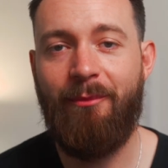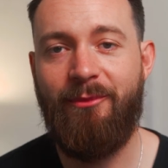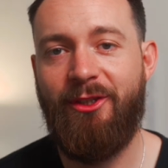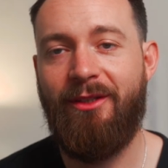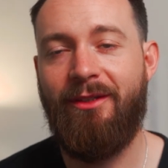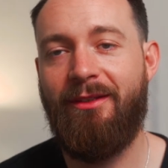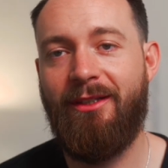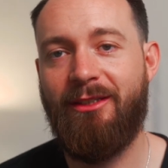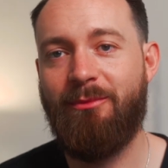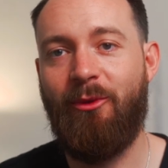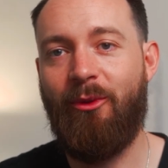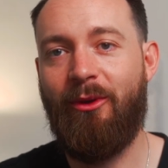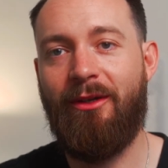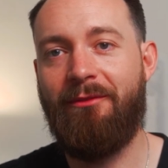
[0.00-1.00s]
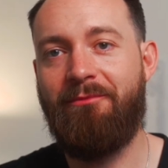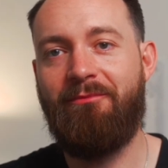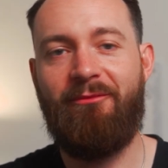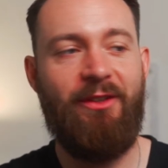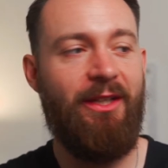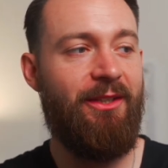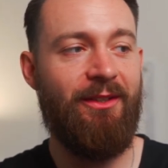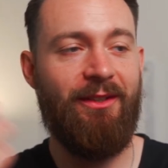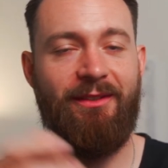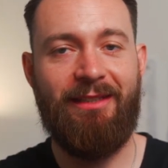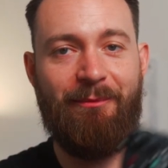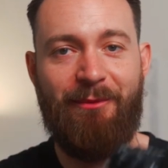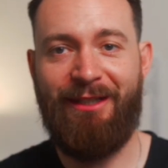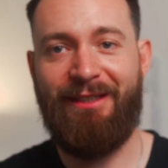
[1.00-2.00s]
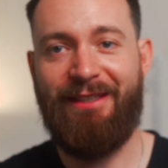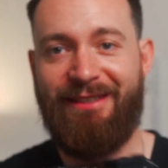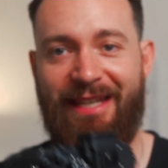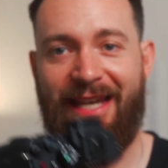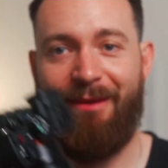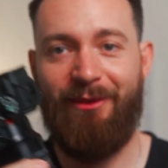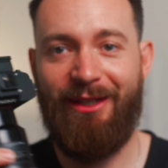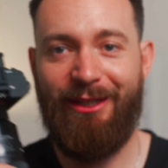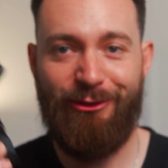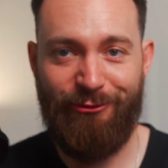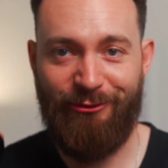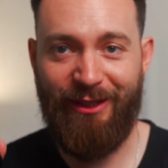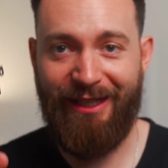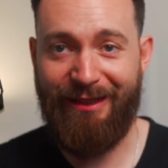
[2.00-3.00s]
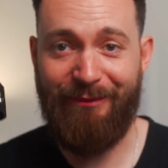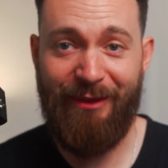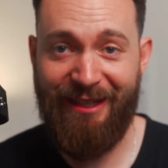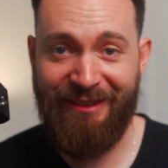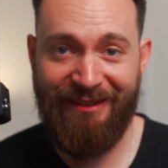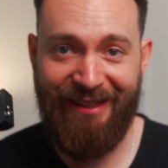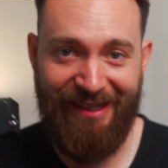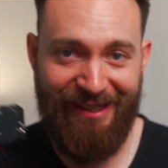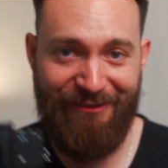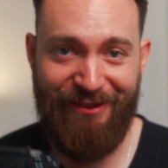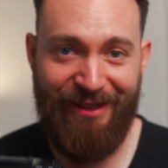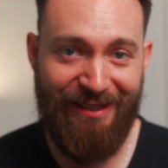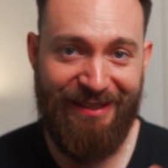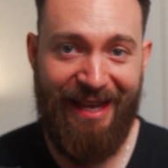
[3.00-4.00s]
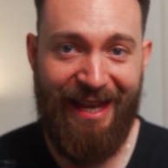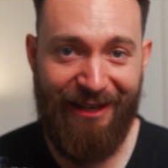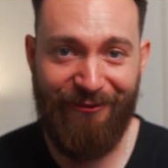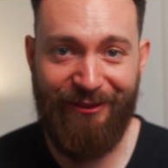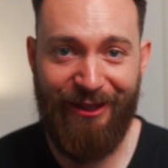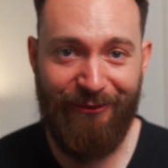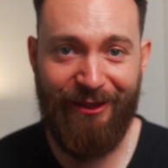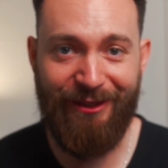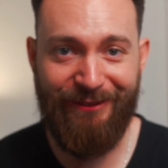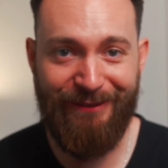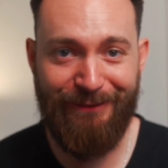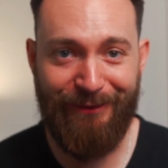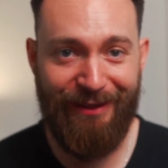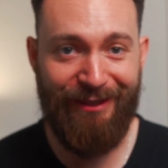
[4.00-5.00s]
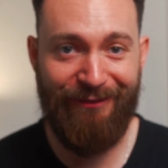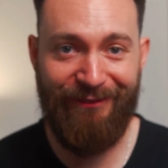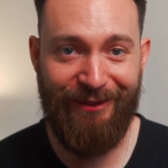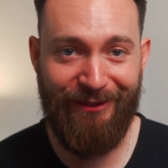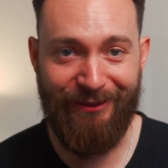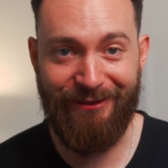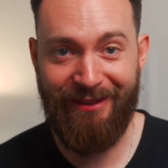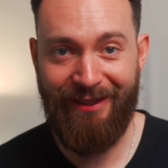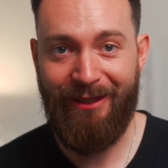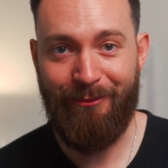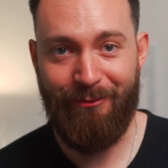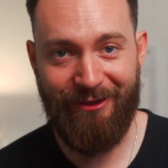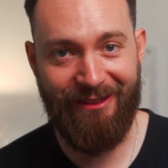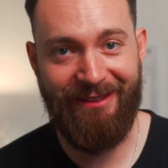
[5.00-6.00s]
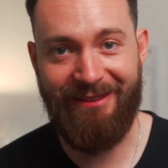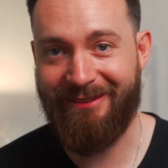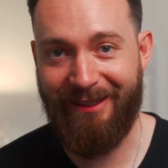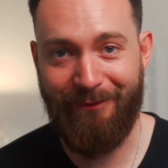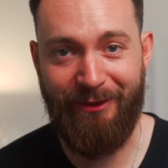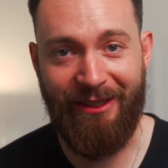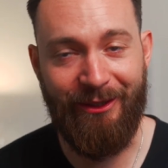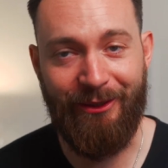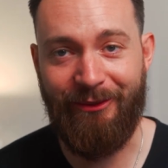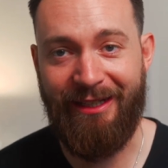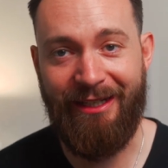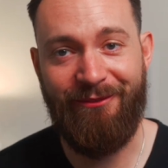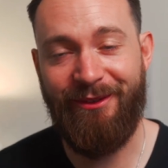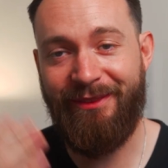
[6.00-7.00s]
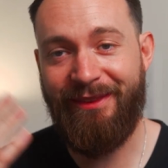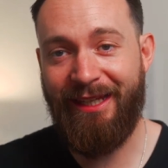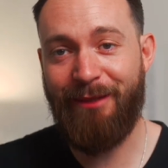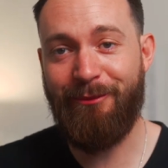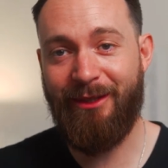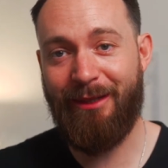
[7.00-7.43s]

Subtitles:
I'm sure there's more features. I mean, this camera is freaking amazing. If you guys have any questions about any features, please let me know. And if you're thinking about